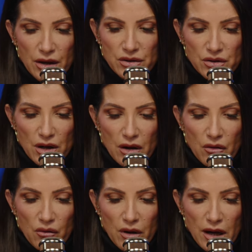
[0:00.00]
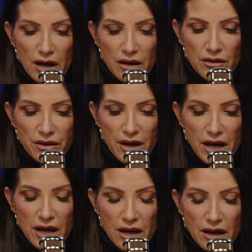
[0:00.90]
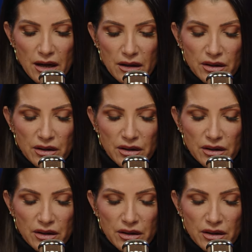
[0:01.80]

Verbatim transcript: So uh, they uh,